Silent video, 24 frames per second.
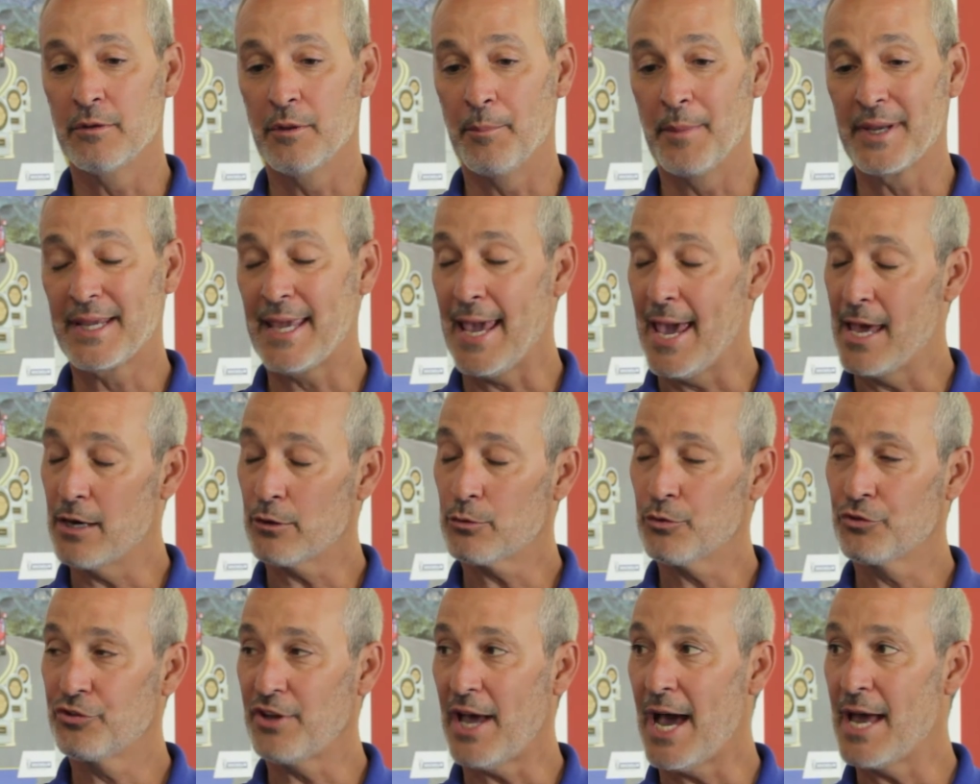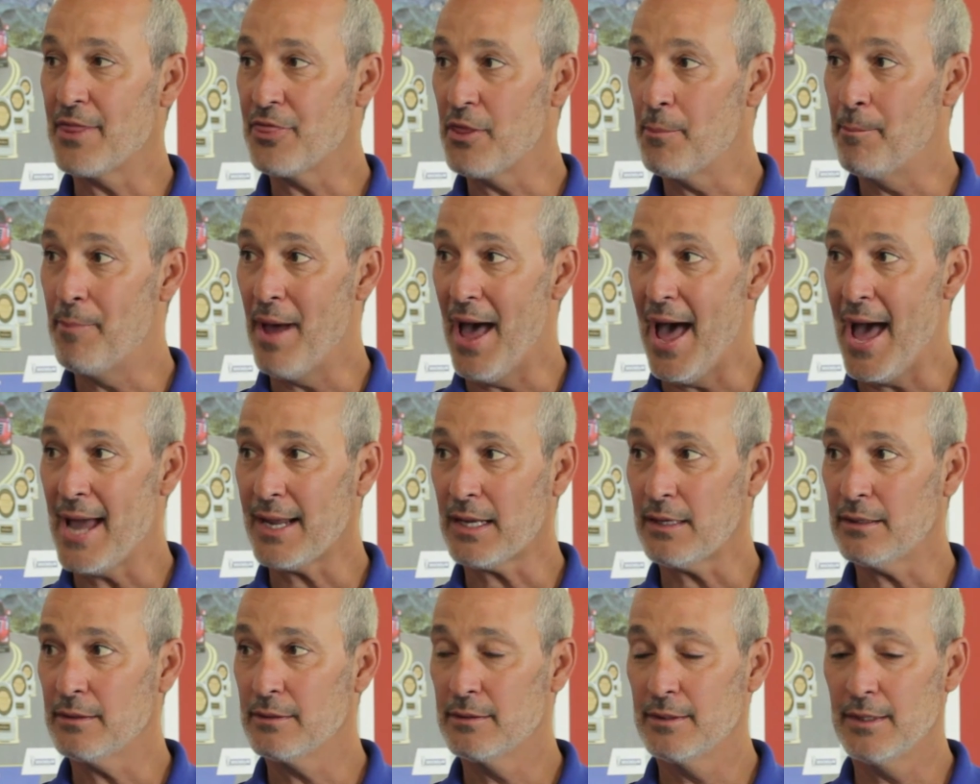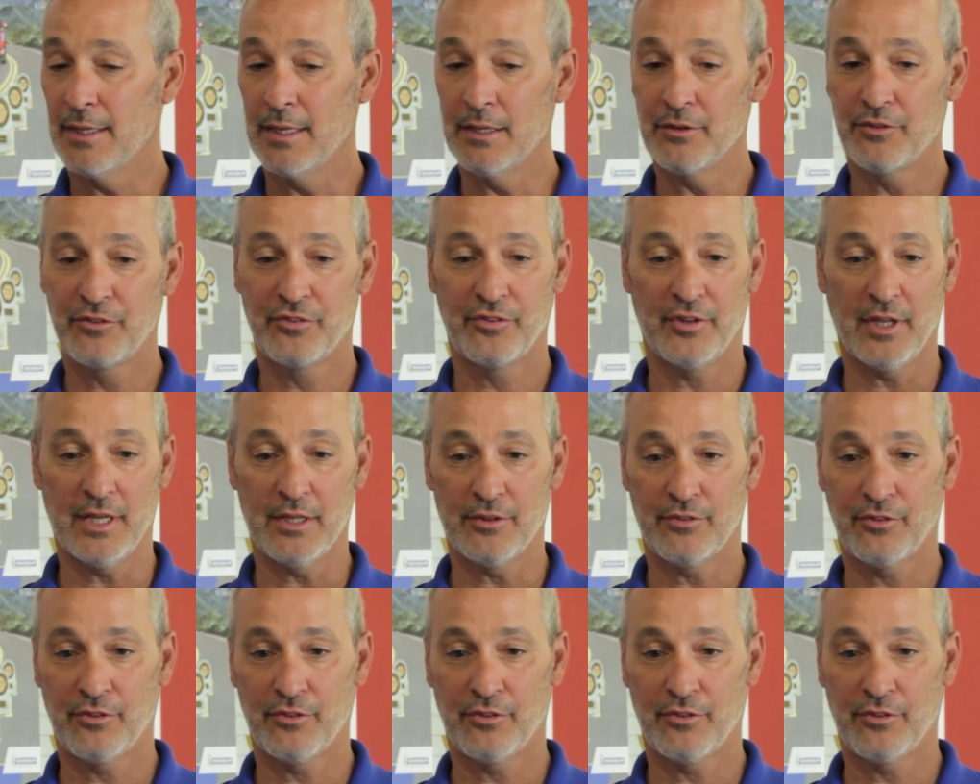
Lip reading: the mechanical side in the back, it's